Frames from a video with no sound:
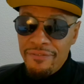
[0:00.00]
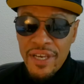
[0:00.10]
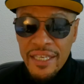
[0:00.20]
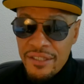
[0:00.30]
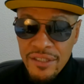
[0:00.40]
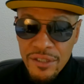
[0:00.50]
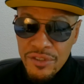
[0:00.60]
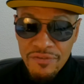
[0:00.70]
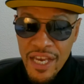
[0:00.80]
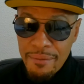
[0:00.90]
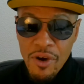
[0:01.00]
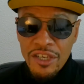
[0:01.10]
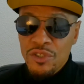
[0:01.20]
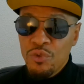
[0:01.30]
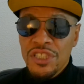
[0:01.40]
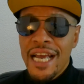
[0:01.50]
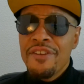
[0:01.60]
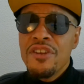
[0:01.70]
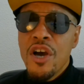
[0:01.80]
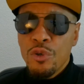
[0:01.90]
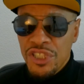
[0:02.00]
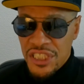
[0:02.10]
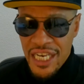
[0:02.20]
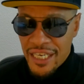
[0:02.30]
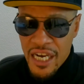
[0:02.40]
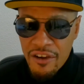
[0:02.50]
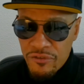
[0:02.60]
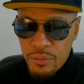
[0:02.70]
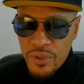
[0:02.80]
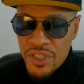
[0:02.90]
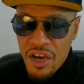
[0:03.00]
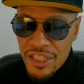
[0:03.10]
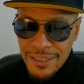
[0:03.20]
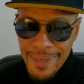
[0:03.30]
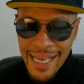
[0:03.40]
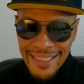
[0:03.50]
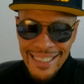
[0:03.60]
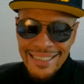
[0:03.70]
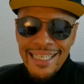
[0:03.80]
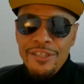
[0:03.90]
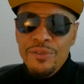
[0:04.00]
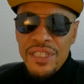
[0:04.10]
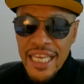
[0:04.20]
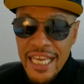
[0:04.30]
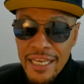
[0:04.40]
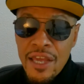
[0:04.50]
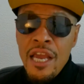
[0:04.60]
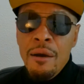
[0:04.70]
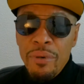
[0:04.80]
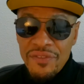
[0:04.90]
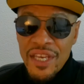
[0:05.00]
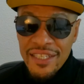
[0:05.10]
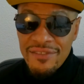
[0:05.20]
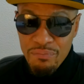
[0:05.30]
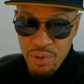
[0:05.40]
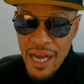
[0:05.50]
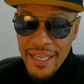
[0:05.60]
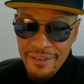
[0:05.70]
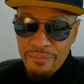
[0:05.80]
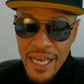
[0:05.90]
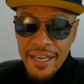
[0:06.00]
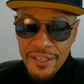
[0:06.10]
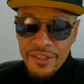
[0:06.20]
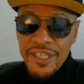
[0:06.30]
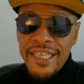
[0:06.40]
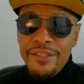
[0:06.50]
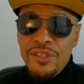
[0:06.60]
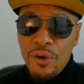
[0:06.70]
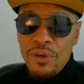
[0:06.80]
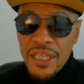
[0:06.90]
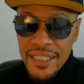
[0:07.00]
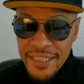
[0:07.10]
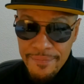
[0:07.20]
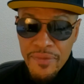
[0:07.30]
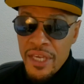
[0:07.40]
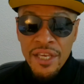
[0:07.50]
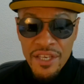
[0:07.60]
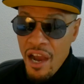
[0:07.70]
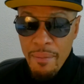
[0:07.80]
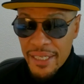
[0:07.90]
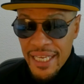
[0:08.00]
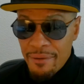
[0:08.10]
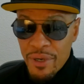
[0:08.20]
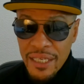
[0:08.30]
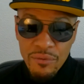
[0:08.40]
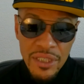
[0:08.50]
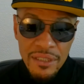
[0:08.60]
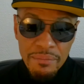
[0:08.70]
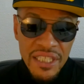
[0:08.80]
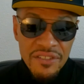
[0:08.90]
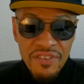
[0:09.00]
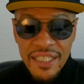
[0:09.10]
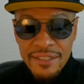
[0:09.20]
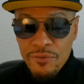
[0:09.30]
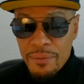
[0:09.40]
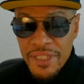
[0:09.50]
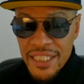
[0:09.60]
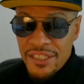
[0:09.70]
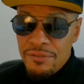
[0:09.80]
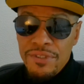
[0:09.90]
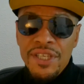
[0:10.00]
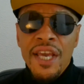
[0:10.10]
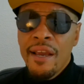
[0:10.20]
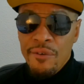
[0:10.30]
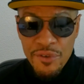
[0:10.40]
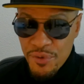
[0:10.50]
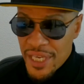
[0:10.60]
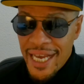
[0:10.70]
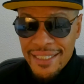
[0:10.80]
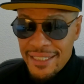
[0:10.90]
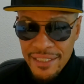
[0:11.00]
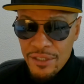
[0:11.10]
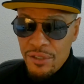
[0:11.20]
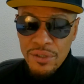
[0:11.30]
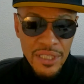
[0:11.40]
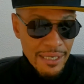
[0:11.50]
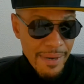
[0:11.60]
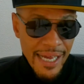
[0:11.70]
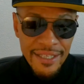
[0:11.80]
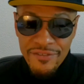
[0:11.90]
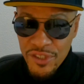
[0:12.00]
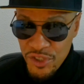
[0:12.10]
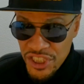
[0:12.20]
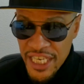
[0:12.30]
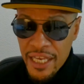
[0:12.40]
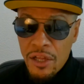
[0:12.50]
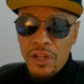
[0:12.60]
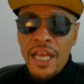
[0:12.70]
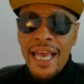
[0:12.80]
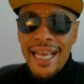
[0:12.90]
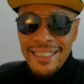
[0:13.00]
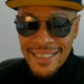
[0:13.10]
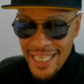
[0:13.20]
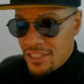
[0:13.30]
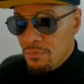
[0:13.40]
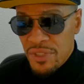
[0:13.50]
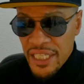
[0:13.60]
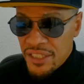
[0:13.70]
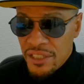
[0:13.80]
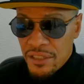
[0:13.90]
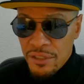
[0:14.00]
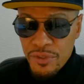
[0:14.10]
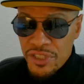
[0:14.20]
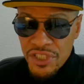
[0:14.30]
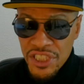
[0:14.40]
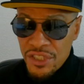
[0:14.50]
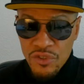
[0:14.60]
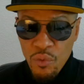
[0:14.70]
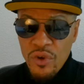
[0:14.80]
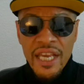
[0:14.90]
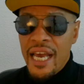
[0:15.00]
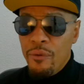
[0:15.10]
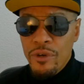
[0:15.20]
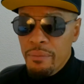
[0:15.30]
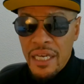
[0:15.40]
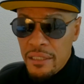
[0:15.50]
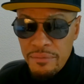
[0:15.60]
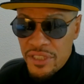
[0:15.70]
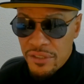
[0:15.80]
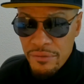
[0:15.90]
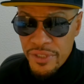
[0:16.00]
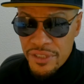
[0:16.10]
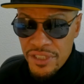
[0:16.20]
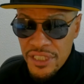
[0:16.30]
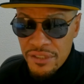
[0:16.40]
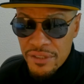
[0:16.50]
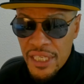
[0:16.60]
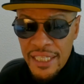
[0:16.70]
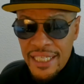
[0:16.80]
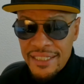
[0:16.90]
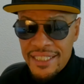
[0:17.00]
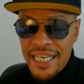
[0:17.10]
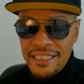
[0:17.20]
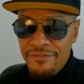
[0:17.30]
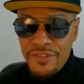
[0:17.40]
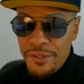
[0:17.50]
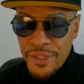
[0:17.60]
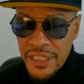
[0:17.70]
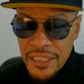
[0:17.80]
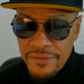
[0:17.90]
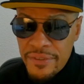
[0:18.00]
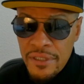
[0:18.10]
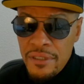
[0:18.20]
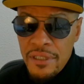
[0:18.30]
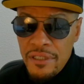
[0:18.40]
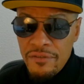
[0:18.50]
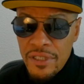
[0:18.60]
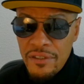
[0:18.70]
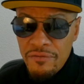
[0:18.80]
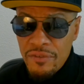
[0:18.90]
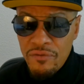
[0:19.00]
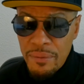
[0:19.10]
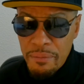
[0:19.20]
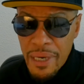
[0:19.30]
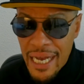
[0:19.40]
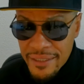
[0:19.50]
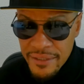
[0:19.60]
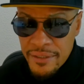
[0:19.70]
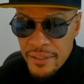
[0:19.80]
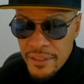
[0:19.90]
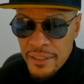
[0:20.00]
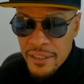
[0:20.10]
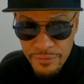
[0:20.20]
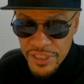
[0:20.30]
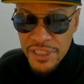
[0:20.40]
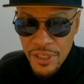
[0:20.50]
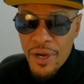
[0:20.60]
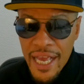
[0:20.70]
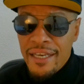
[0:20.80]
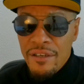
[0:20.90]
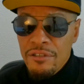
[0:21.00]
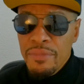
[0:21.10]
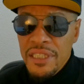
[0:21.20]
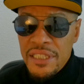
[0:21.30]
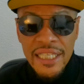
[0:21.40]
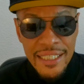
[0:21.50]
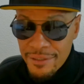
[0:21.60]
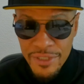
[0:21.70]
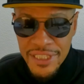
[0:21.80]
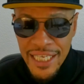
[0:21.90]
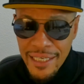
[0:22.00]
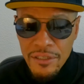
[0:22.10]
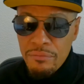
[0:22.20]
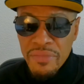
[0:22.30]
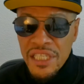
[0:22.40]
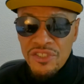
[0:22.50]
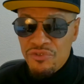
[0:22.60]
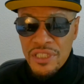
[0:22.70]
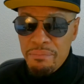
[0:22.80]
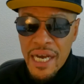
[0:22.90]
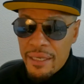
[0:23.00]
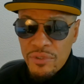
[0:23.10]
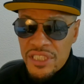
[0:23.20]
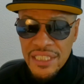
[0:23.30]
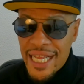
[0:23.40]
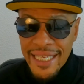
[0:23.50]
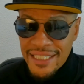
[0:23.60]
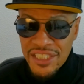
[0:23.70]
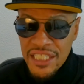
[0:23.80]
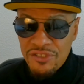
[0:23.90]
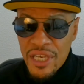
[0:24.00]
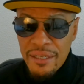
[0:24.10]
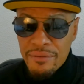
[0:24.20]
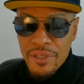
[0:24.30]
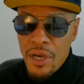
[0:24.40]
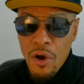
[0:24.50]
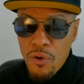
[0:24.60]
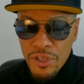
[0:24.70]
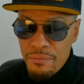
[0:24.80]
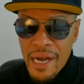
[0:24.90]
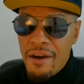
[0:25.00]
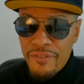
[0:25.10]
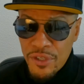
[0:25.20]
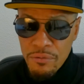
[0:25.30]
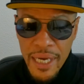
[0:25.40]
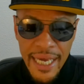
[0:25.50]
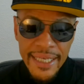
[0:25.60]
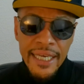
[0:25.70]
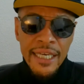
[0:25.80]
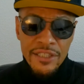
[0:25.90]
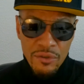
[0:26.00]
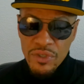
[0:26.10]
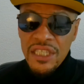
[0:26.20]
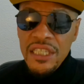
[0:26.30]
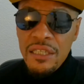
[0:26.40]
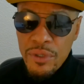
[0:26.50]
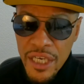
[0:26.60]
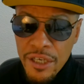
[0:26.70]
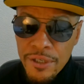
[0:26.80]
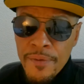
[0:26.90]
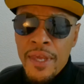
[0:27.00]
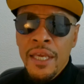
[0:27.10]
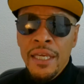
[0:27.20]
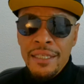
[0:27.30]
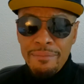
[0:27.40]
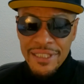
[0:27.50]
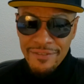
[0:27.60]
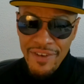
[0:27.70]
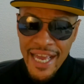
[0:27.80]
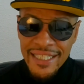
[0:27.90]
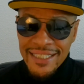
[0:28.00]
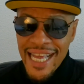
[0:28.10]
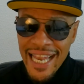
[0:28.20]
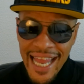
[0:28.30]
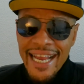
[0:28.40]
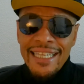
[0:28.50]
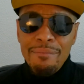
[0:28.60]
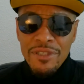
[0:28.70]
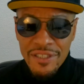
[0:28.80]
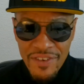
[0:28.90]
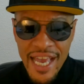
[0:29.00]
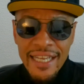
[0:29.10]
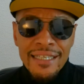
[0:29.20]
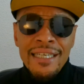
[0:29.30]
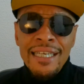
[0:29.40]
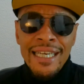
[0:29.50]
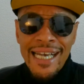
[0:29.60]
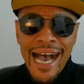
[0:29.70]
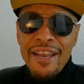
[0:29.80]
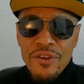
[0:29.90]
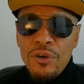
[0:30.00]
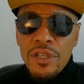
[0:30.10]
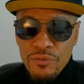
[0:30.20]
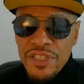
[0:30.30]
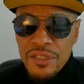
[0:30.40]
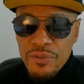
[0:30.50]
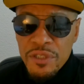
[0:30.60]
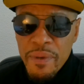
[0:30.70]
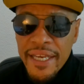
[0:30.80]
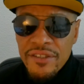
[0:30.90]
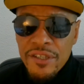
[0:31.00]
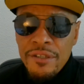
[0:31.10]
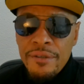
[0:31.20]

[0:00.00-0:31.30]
of fact, you know, Savannah Marshall, which I know she's uncomfortable with talking smack because that's not her thing, but they probably have gotten in her ear and told her, listen, y'all about to have probably one of the biggest fights in women's history. You got to, you know, come out of your shell and say some things to Claressa Shields. We ain't got to worry about Claressa Shields. That's the Tyson Fury of, of, of women boxing. Claressa gonna handle her business. And Claressa got a little mean streak about it, which is like she ain't trying to hold her mouth for nobody. So we good with her. But Savannah's not like that. But Savannah, I know Claressa respects her.